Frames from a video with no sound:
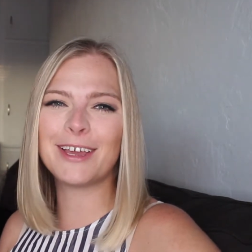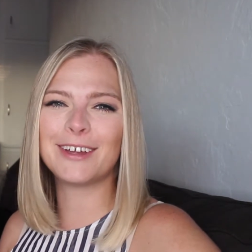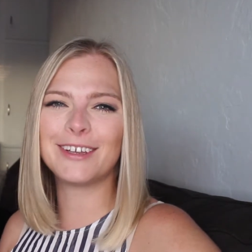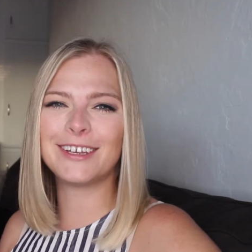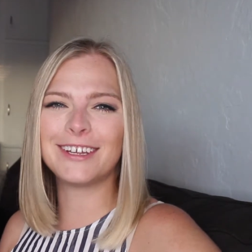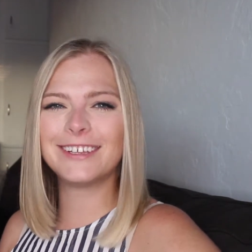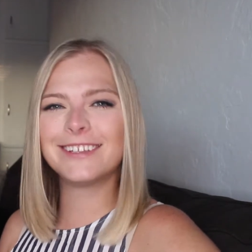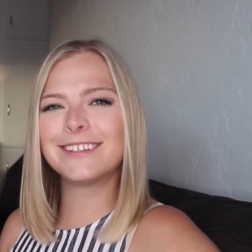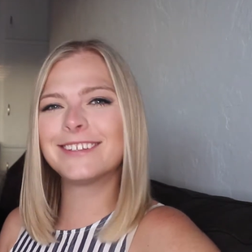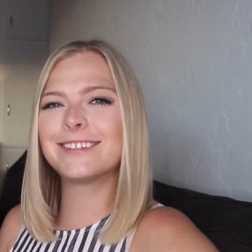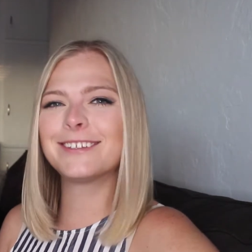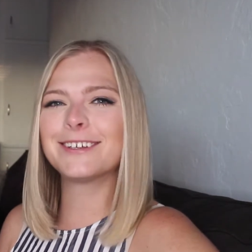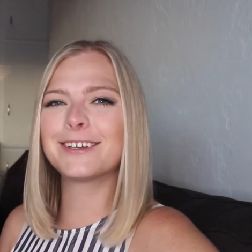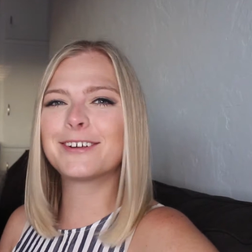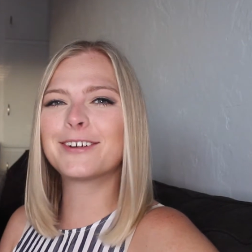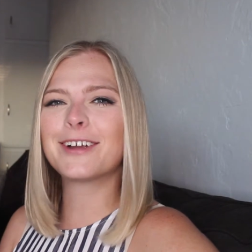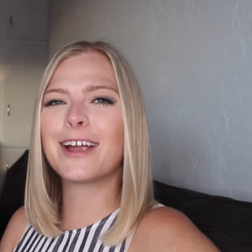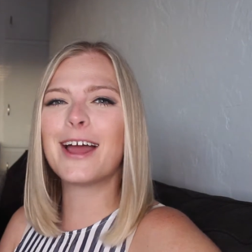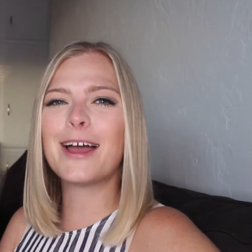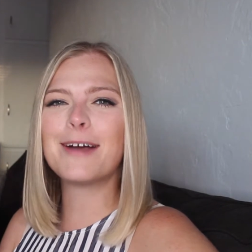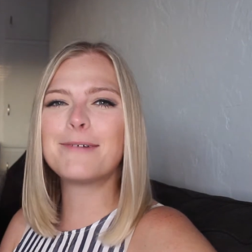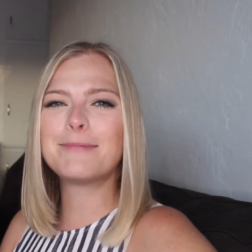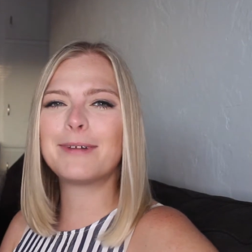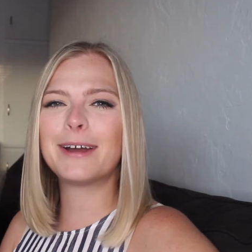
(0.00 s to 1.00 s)
on
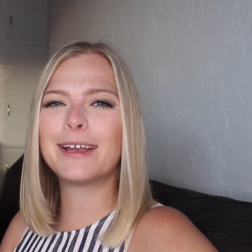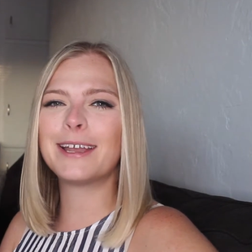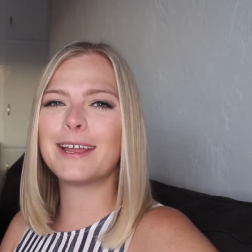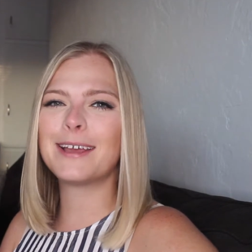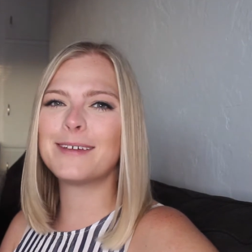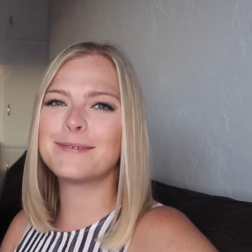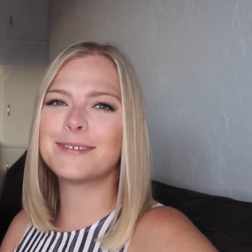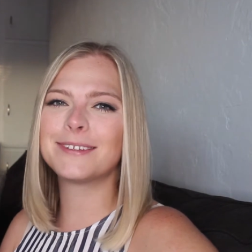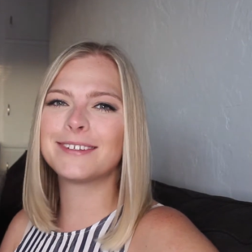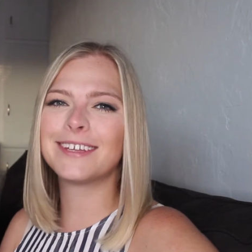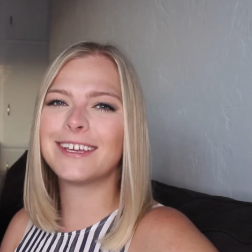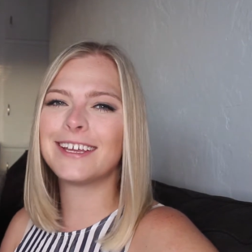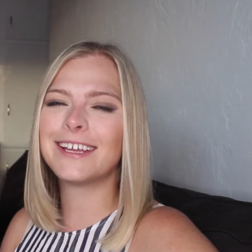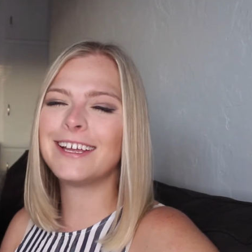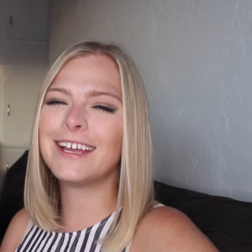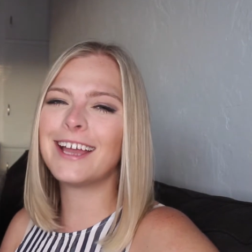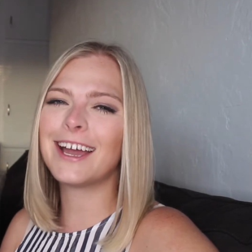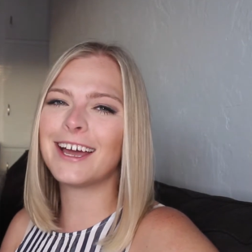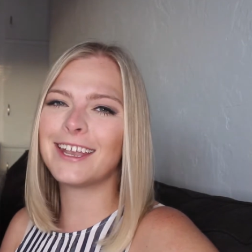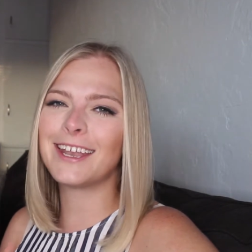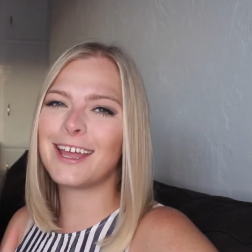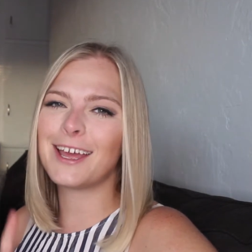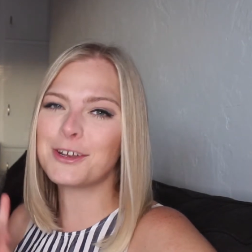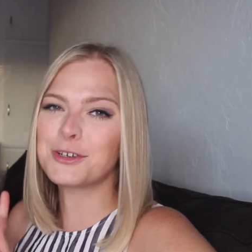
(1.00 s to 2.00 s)
Instagram. My name is
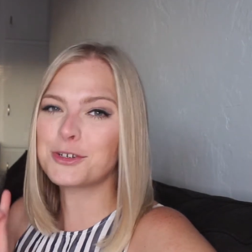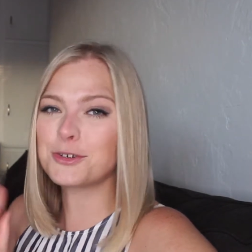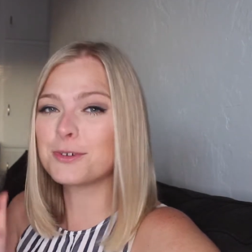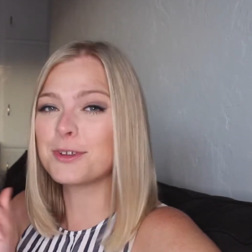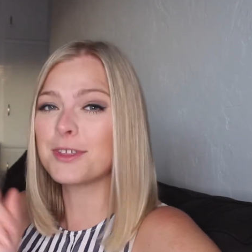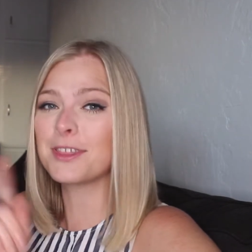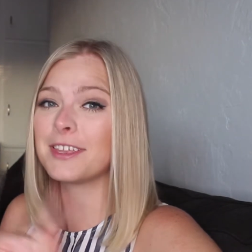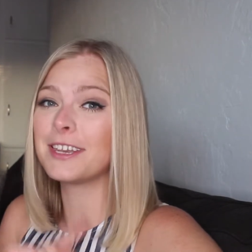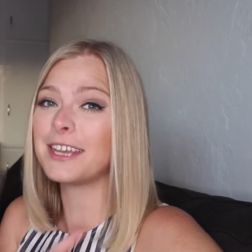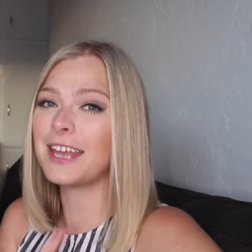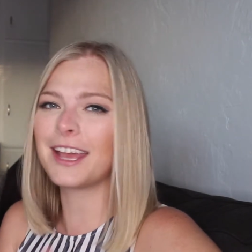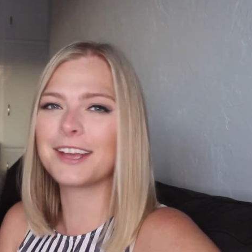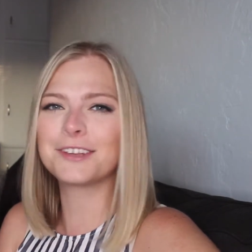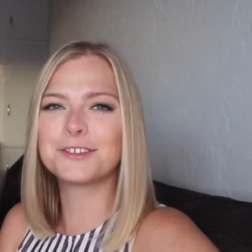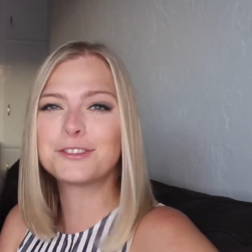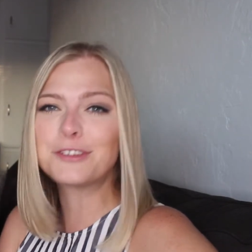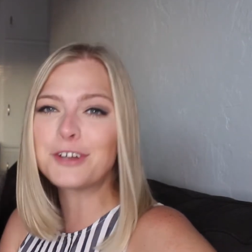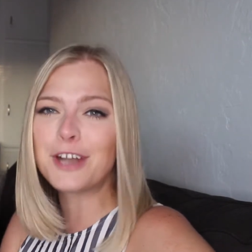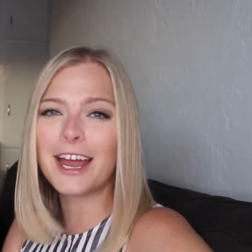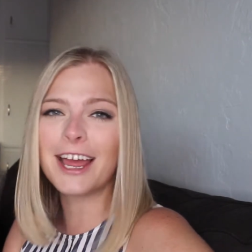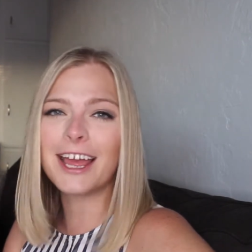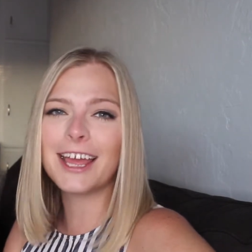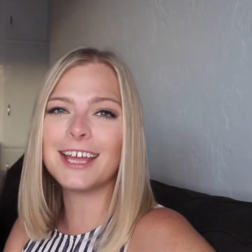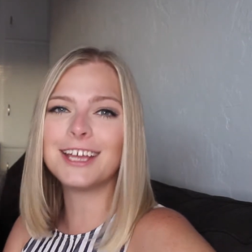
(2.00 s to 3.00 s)
Inga Nash with an
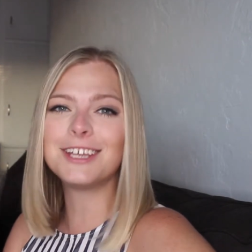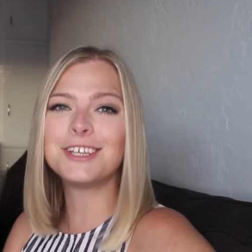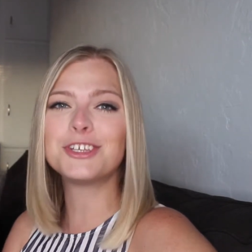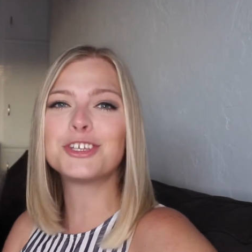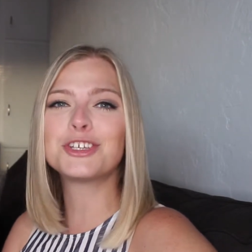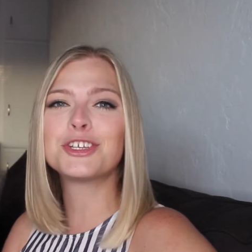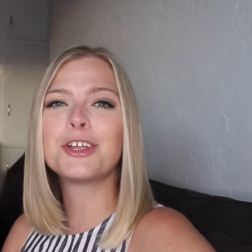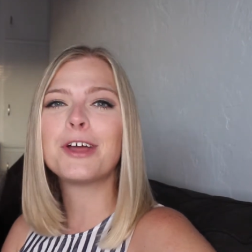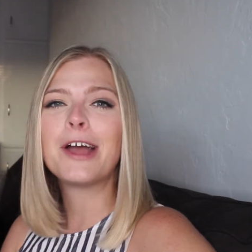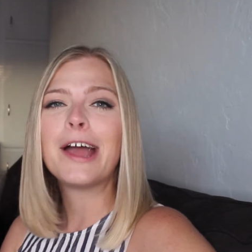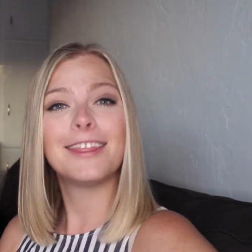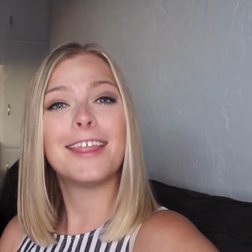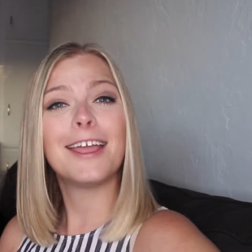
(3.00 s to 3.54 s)
extra H.